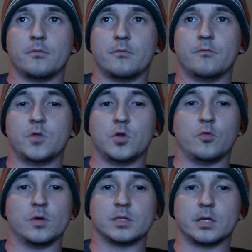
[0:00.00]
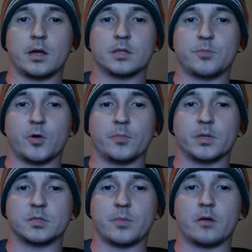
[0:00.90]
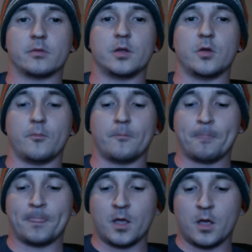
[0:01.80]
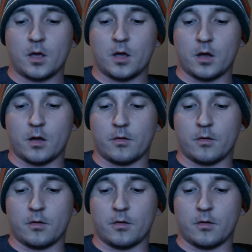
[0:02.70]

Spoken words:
view into God's purpose about, you know,